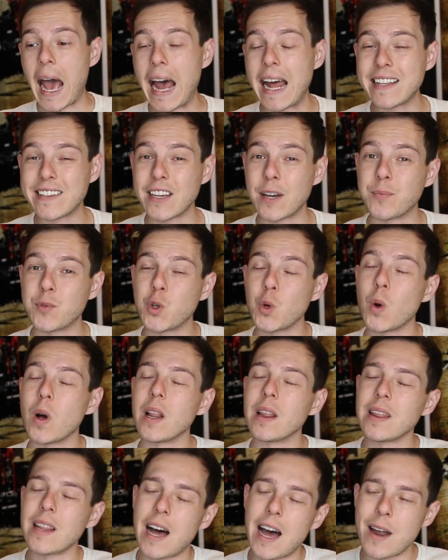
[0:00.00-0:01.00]
adds up to a
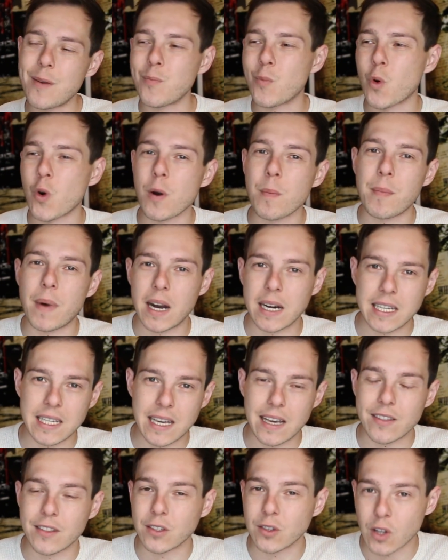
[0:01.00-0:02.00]
lot more
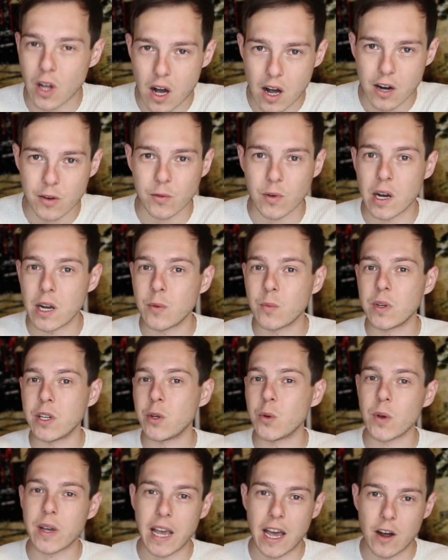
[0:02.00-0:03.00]
money in the long run when
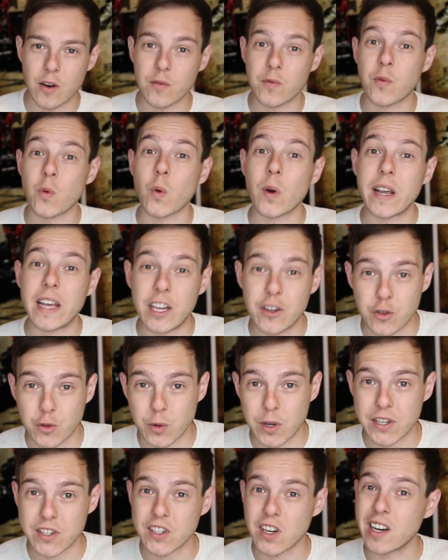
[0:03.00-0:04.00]
you account for
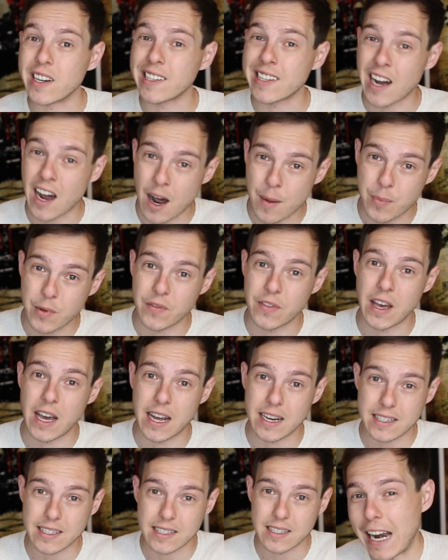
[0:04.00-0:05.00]
interest on top of
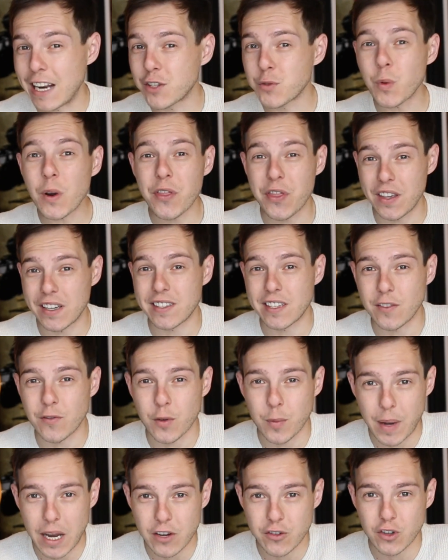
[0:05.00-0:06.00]
that. And it's with this
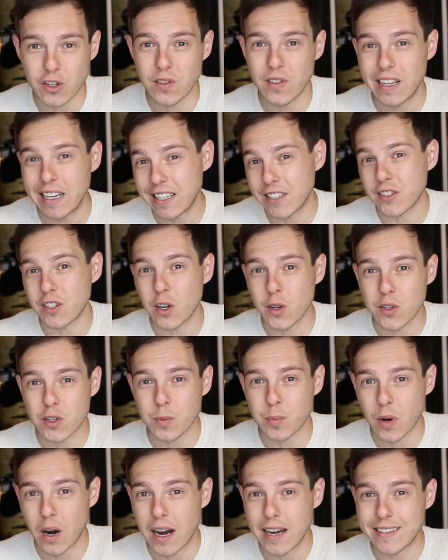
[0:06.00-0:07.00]
information that it's no
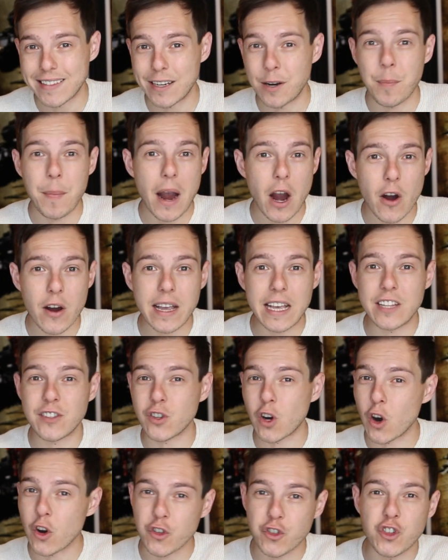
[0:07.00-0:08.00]
surprise that
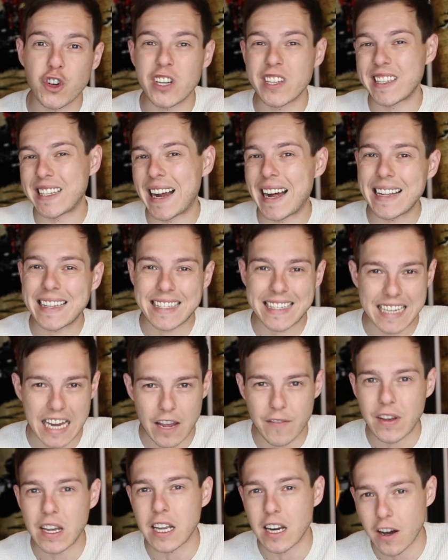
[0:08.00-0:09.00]
Americans are just not
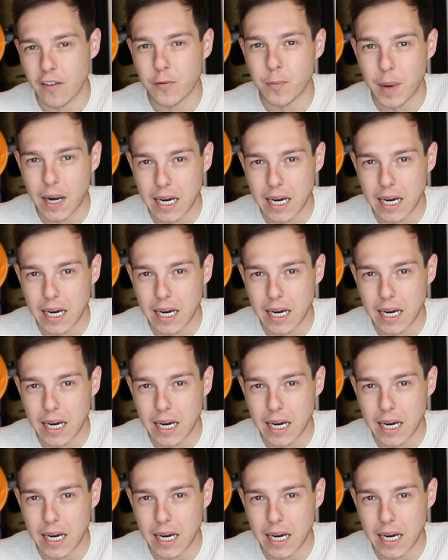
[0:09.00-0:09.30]
saving enough